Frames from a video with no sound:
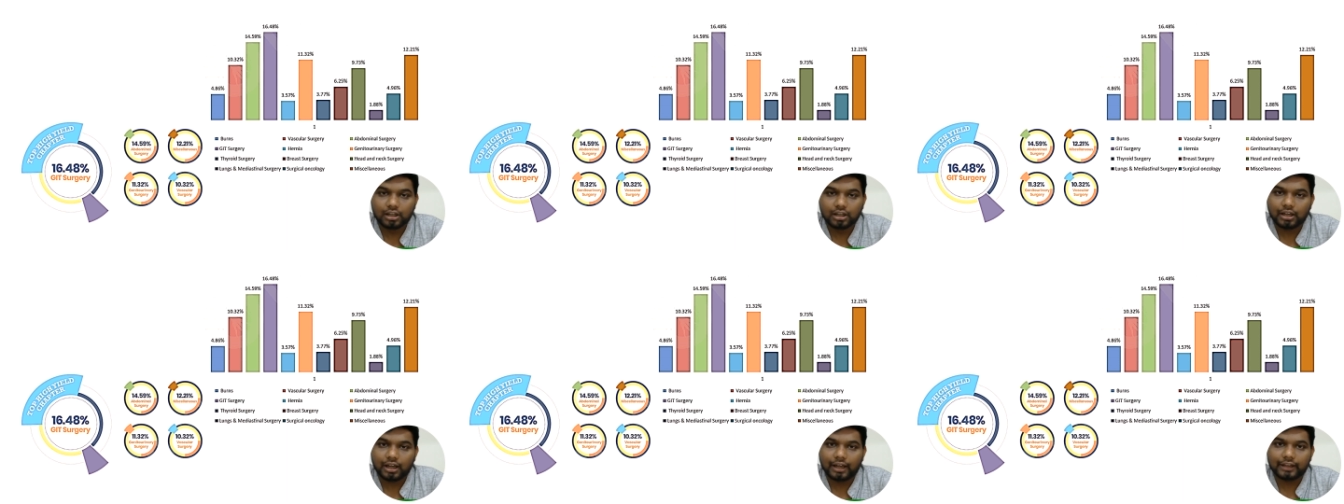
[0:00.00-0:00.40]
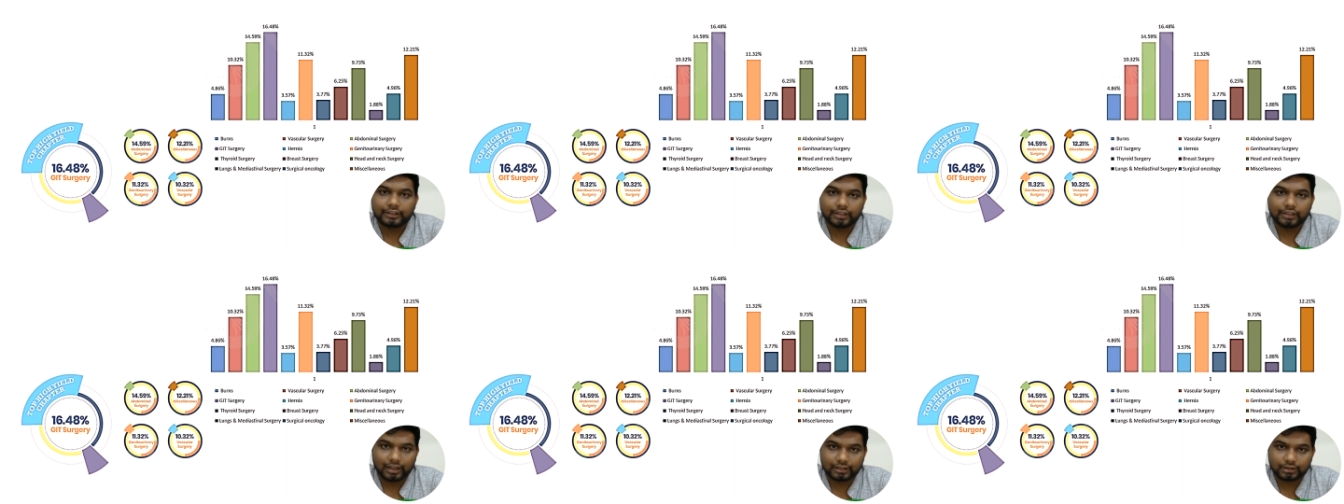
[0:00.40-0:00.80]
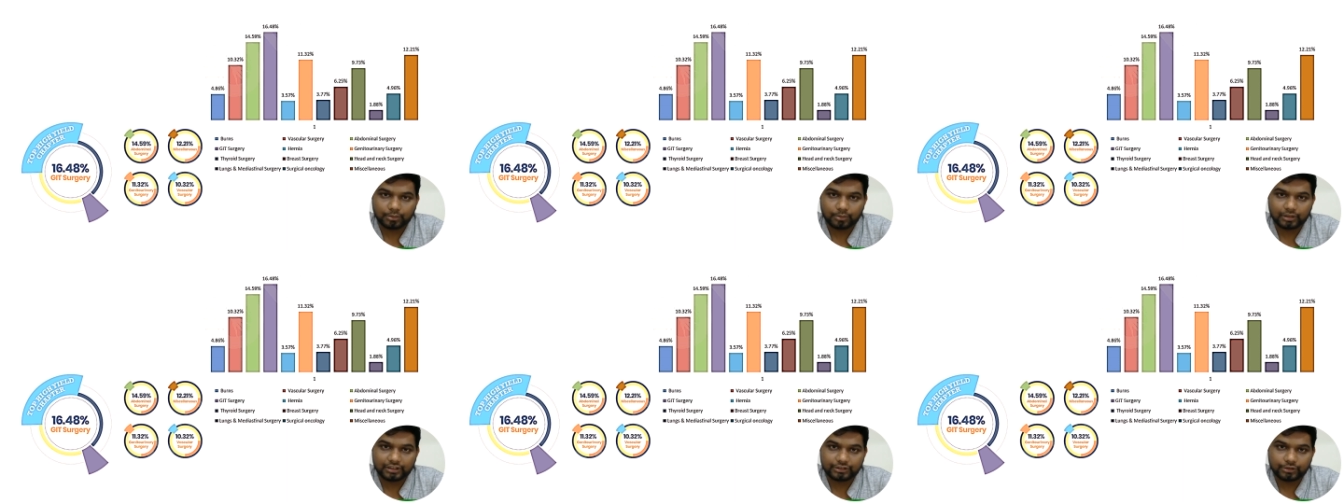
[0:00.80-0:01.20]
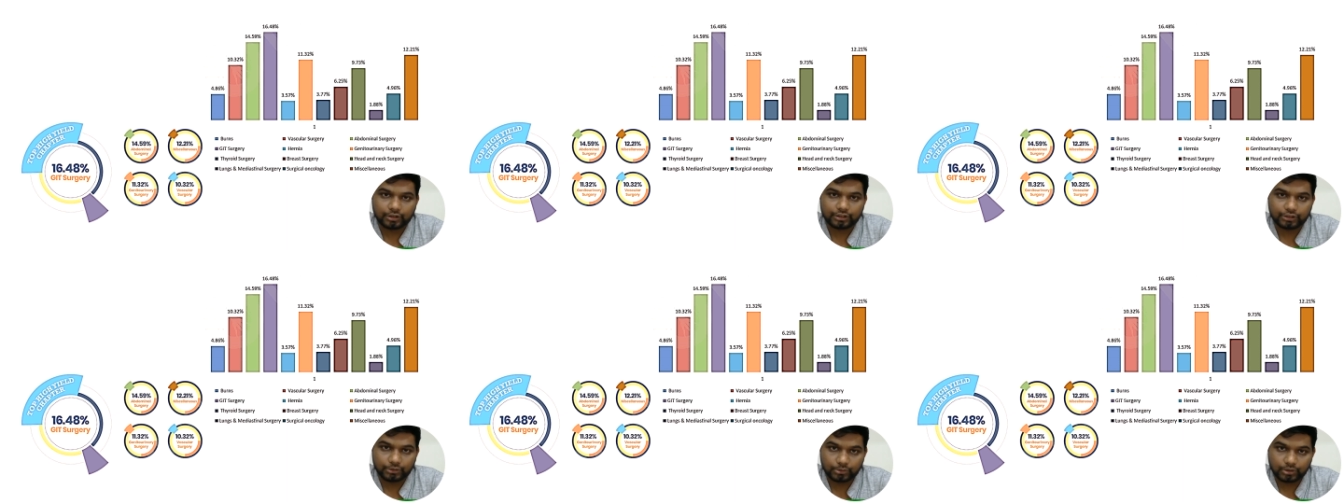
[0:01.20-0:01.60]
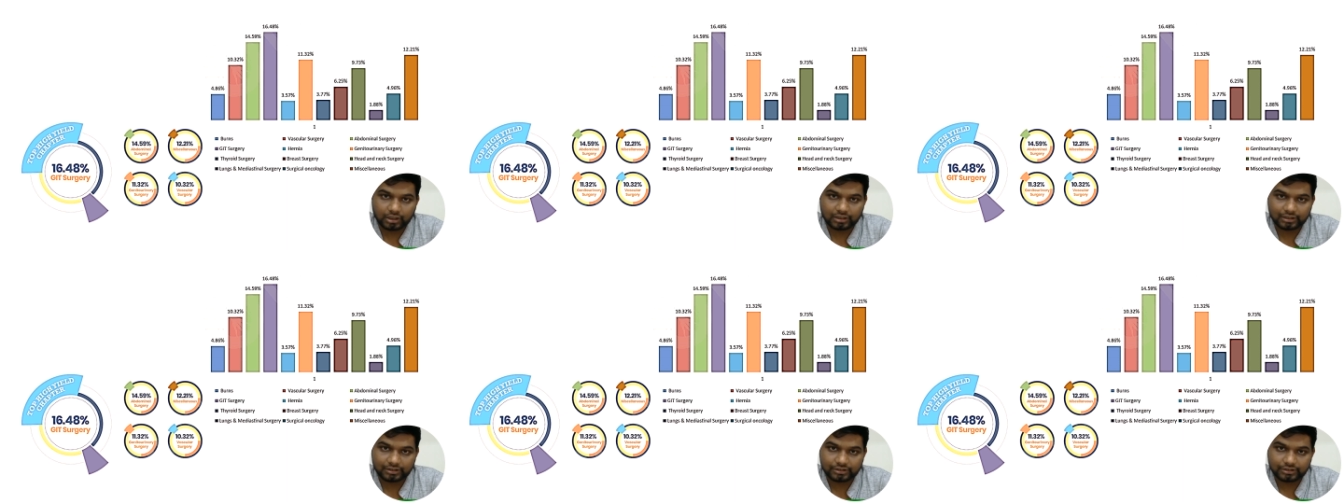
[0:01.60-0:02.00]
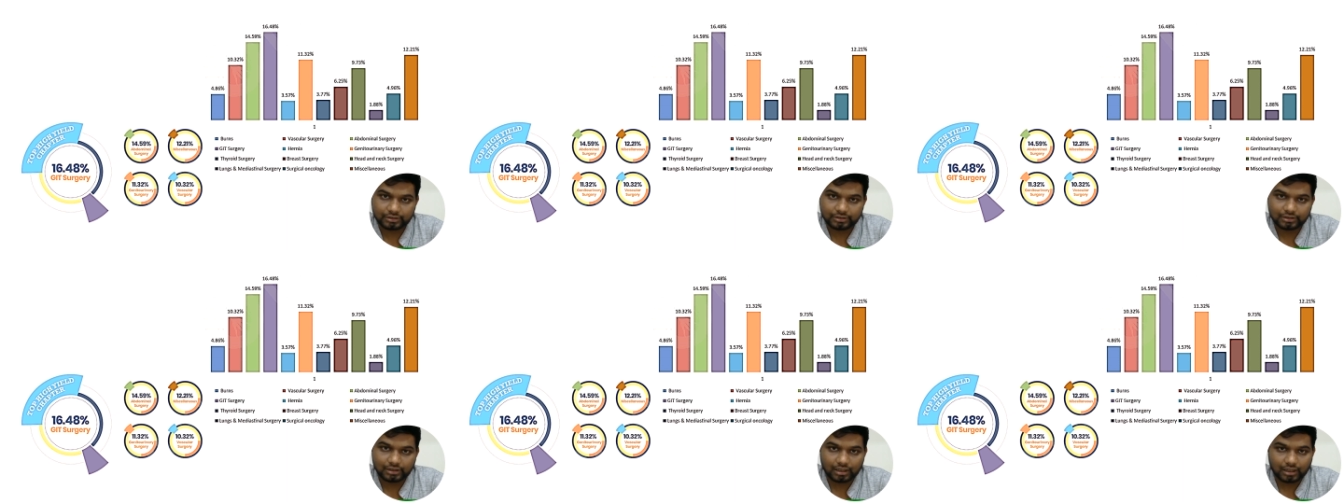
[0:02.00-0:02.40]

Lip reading: and another one is your urology,